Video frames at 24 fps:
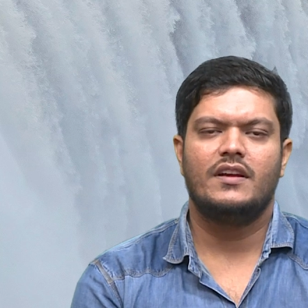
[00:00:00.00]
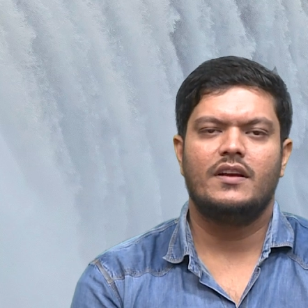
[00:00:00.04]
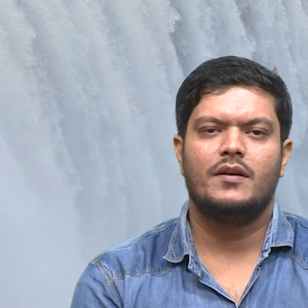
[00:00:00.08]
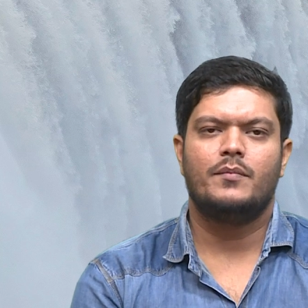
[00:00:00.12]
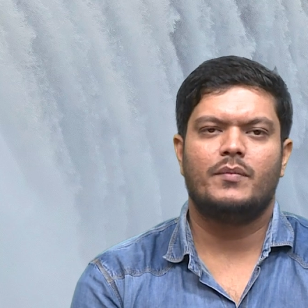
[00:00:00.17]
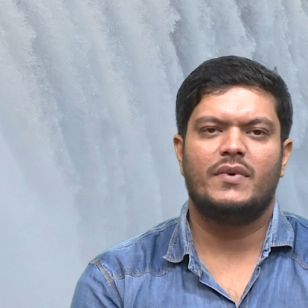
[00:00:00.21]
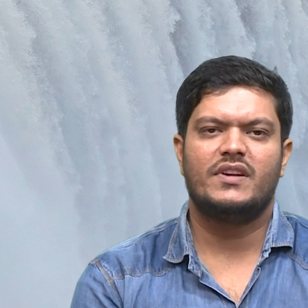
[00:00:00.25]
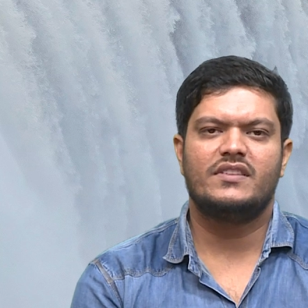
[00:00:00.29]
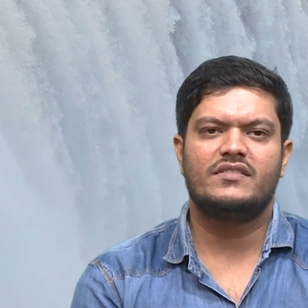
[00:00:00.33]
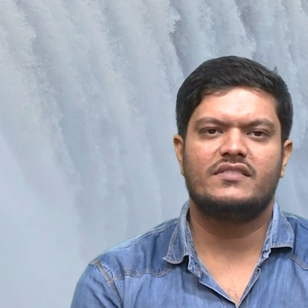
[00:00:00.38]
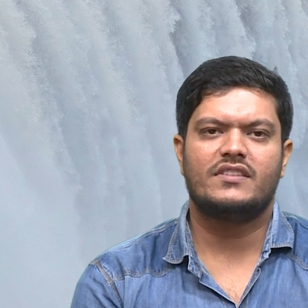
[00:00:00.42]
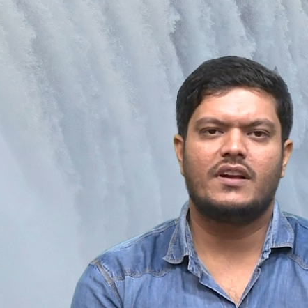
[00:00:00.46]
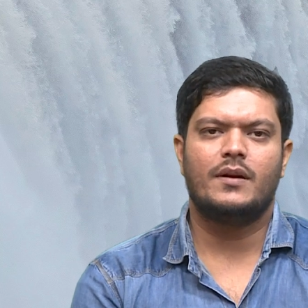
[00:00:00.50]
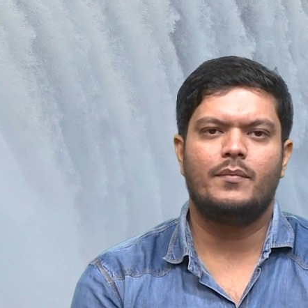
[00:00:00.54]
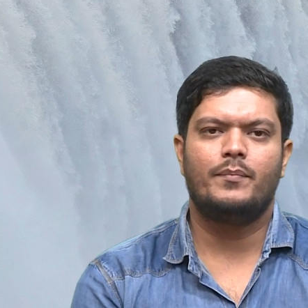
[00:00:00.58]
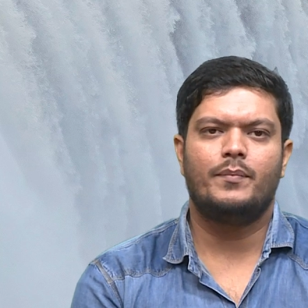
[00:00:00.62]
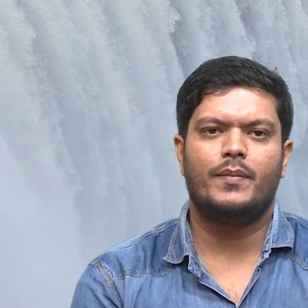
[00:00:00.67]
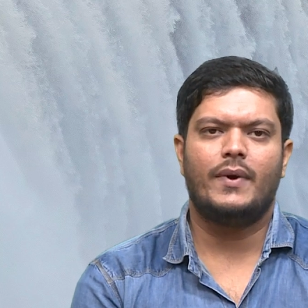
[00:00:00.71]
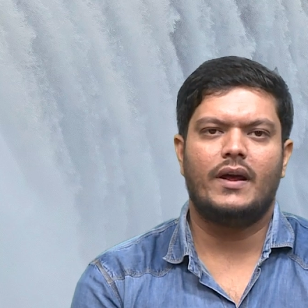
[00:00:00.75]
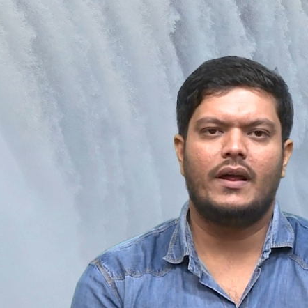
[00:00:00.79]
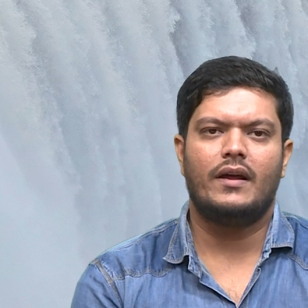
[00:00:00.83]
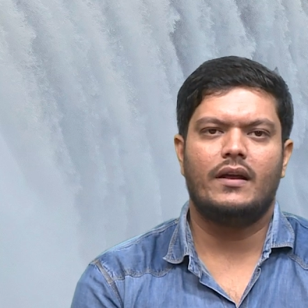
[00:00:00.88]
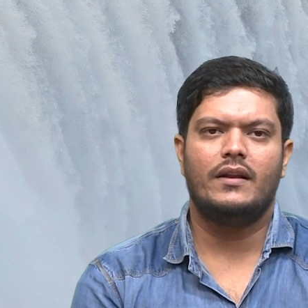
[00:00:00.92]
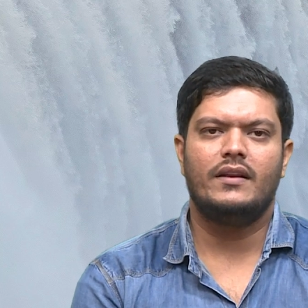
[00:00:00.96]
must
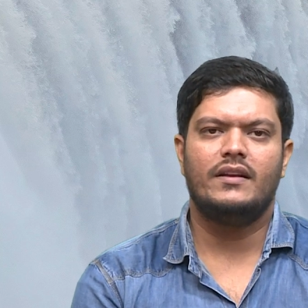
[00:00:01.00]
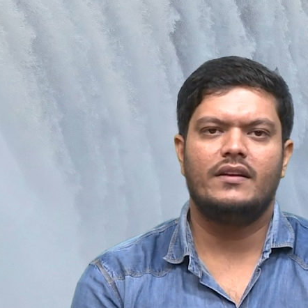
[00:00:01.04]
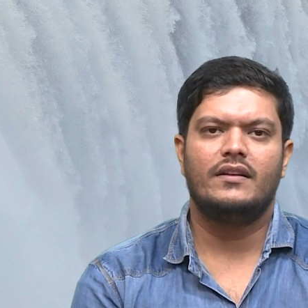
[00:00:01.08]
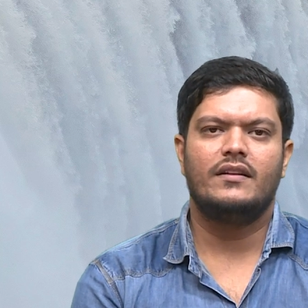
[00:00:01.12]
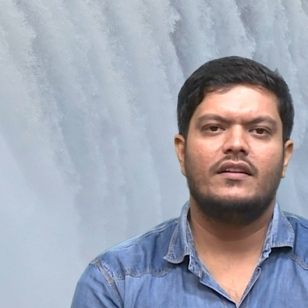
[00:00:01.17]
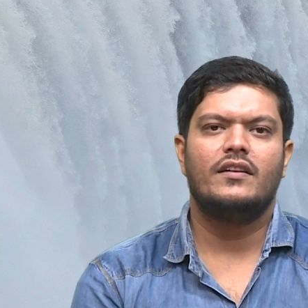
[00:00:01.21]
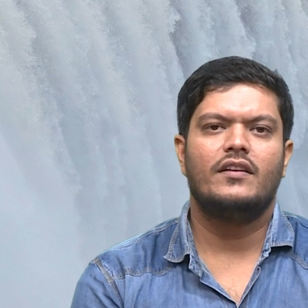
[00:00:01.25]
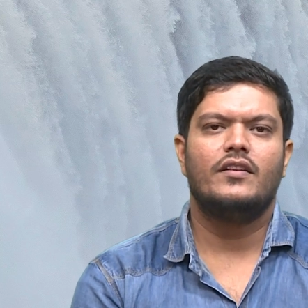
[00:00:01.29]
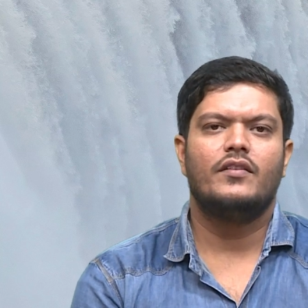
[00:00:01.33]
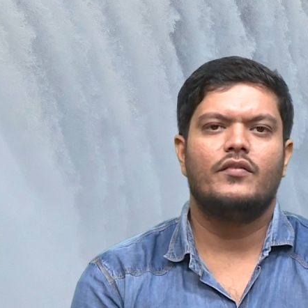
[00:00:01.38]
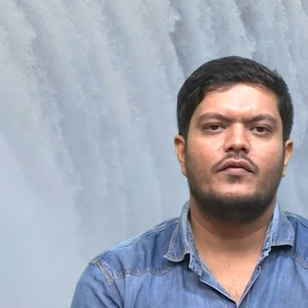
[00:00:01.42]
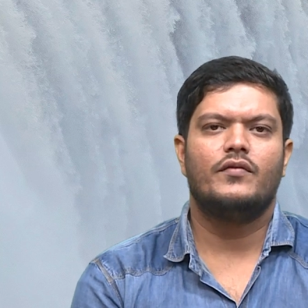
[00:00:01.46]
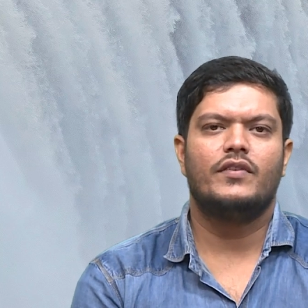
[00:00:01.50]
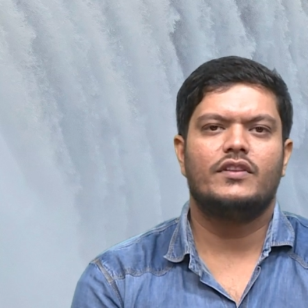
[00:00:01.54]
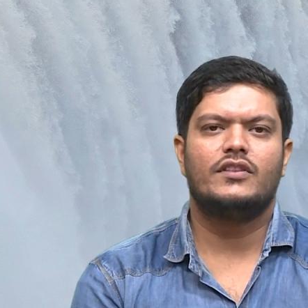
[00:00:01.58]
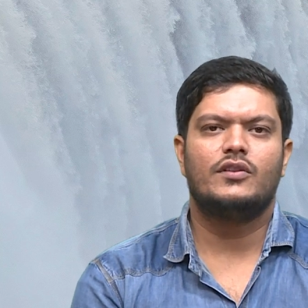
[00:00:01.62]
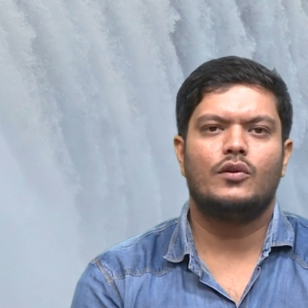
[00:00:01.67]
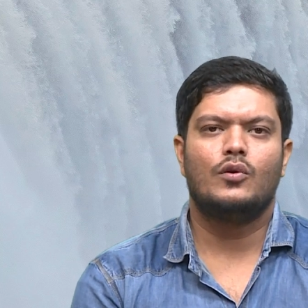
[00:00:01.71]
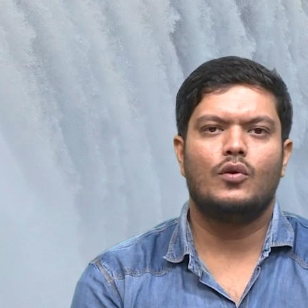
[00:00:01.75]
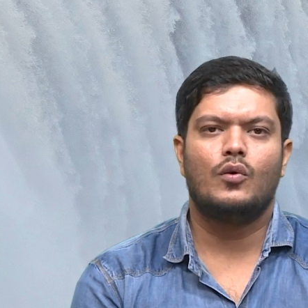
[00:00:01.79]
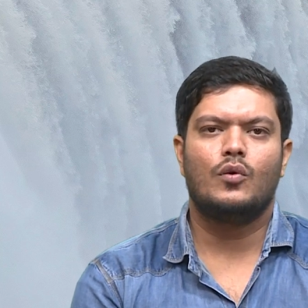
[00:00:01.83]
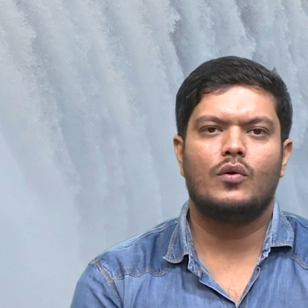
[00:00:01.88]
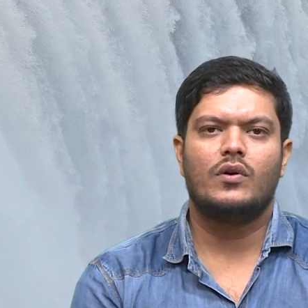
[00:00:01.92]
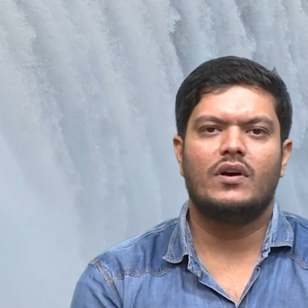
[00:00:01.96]
comply with
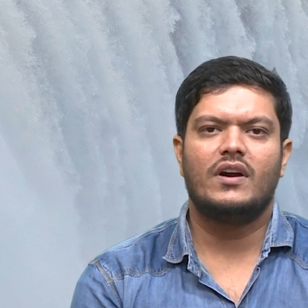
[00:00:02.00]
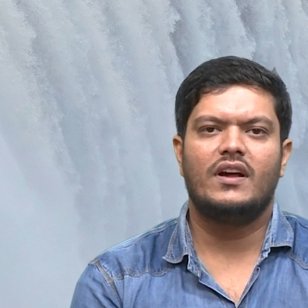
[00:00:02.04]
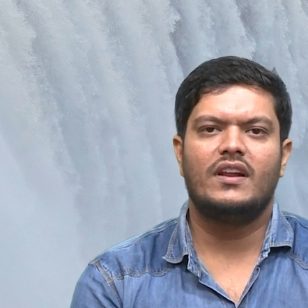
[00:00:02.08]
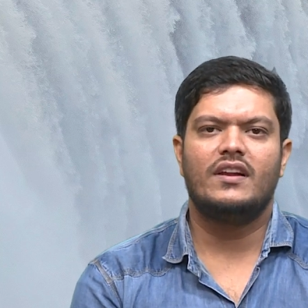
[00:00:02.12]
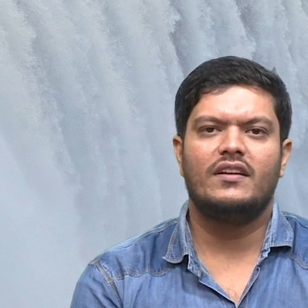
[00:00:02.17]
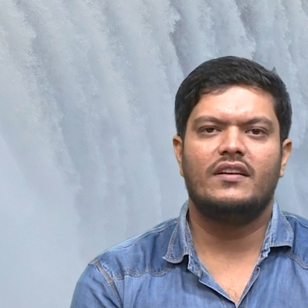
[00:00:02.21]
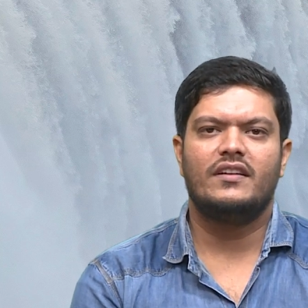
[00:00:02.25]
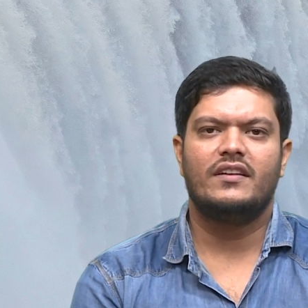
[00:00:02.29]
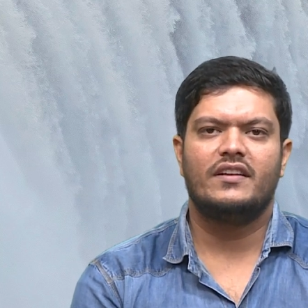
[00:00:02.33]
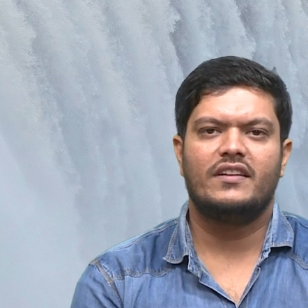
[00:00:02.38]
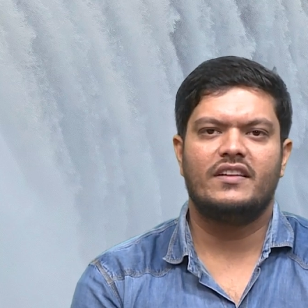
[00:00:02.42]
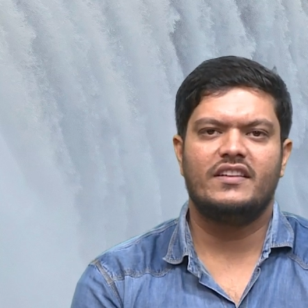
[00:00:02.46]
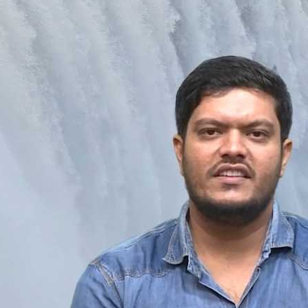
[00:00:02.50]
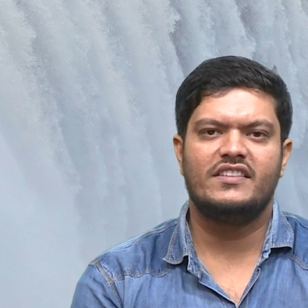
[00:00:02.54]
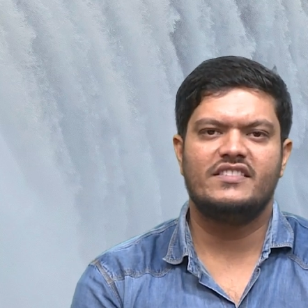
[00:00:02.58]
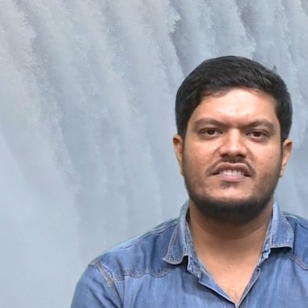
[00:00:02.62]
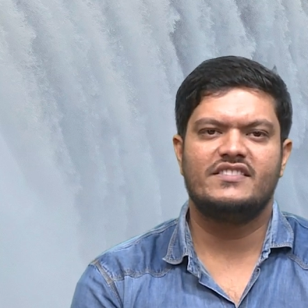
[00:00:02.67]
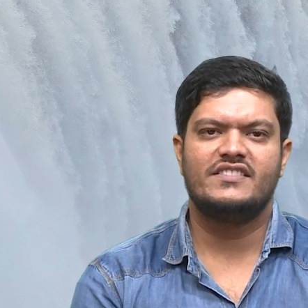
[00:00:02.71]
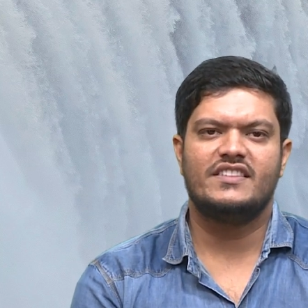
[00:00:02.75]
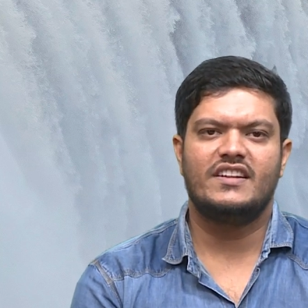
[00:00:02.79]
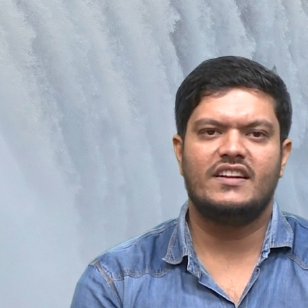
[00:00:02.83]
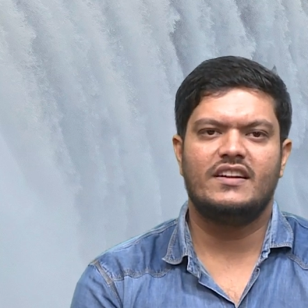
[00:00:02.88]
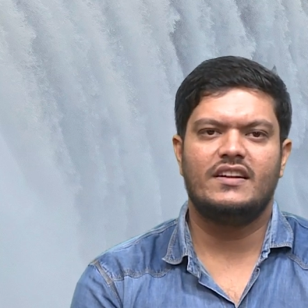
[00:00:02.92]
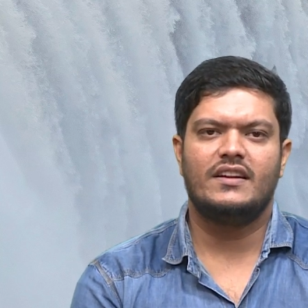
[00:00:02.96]
local,
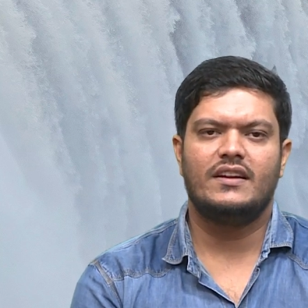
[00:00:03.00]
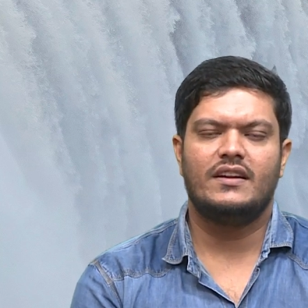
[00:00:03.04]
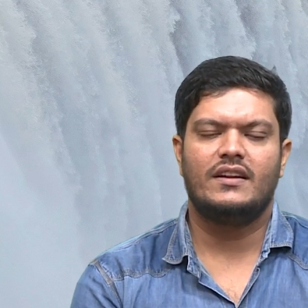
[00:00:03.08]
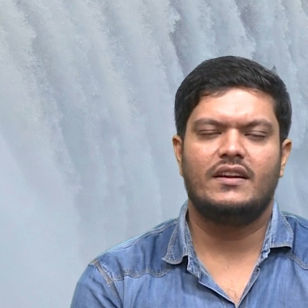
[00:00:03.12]
regional